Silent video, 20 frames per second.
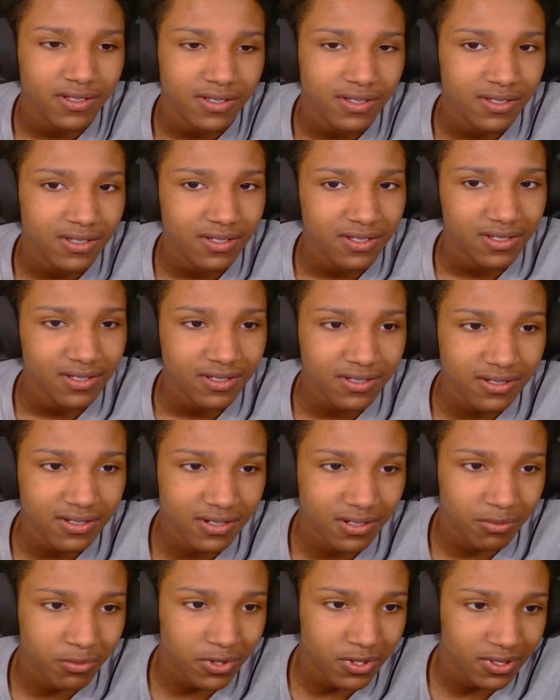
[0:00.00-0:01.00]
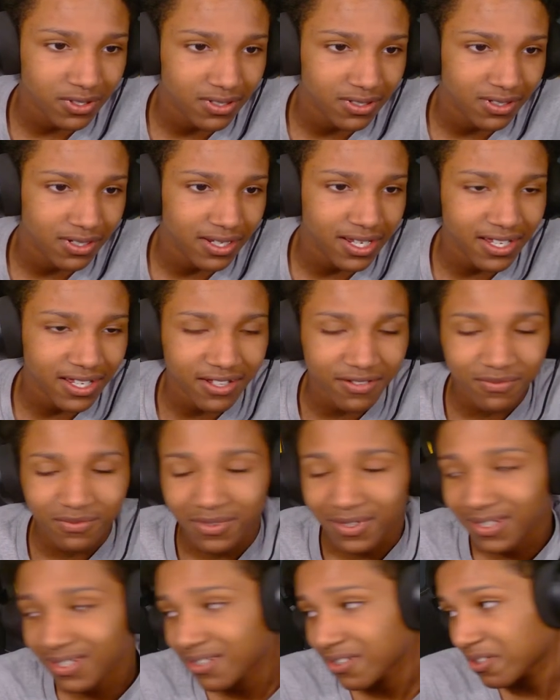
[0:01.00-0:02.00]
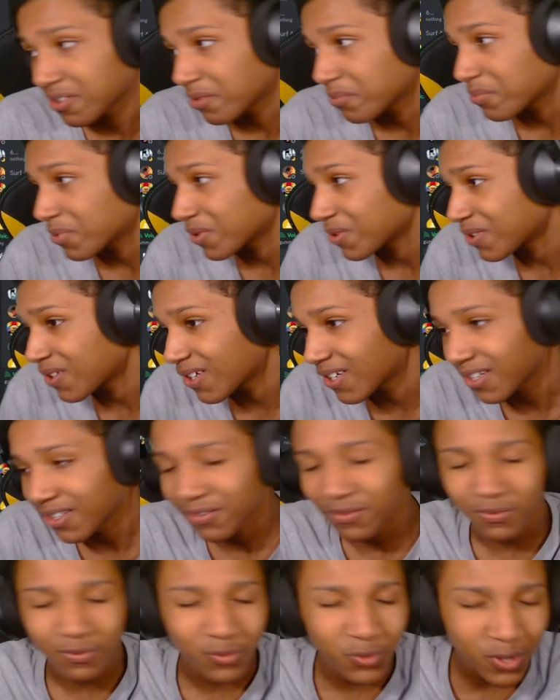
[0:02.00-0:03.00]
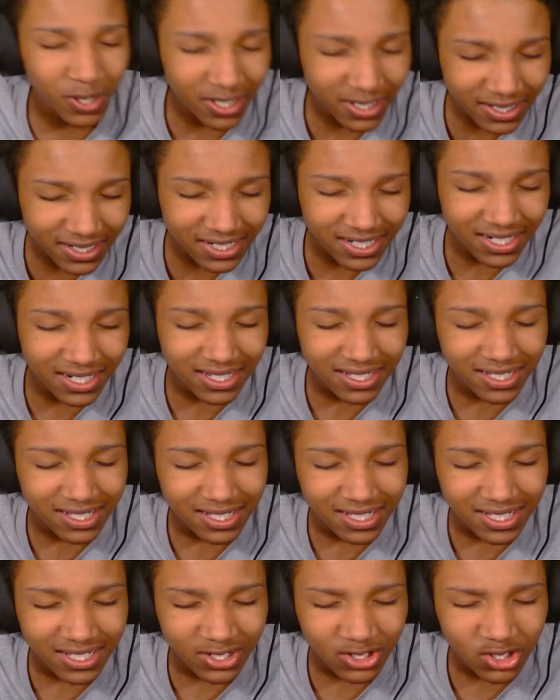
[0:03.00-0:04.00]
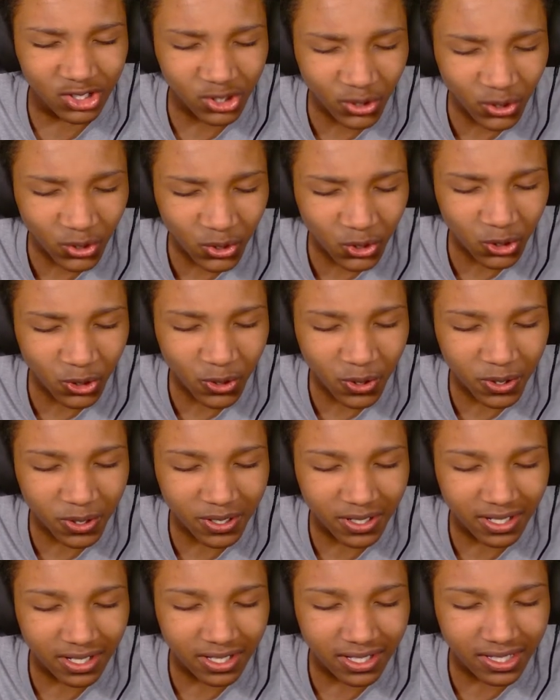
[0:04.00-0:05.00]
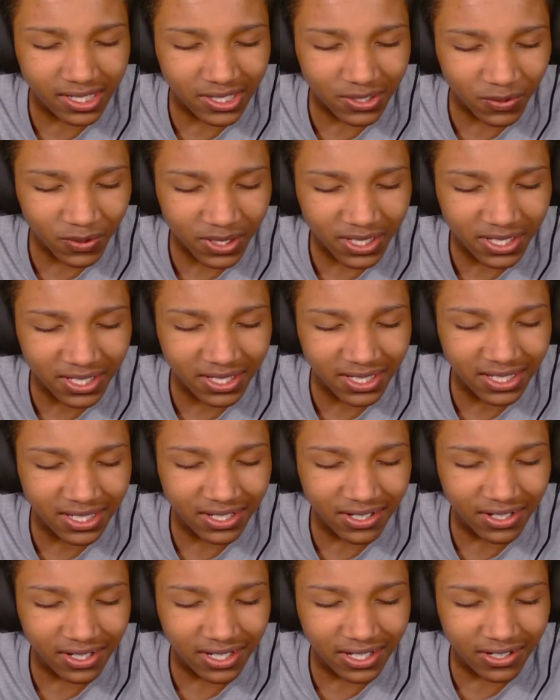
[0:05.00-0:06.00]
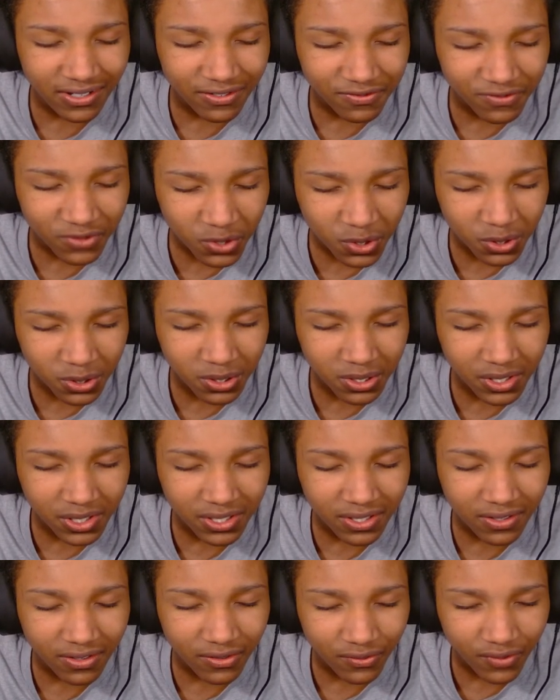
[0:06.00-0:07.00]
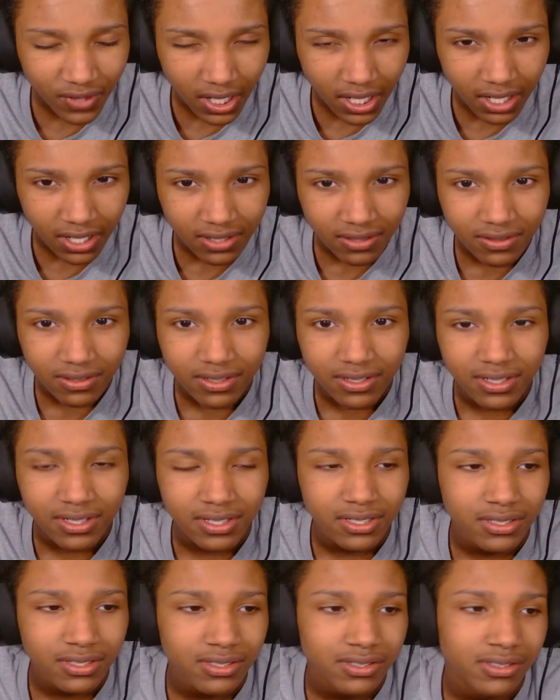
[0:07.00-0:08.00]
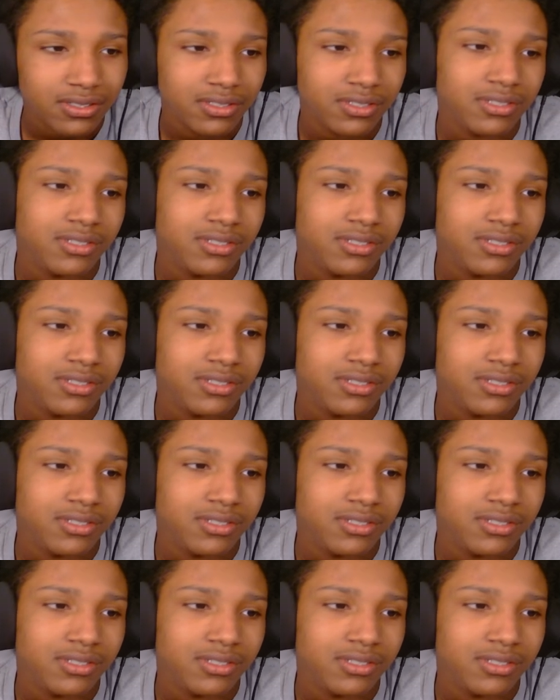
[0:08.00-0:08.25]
Come on, dude. Like, I have, like, alright, bro. Alright. 1, 2, 3, 4, 5. I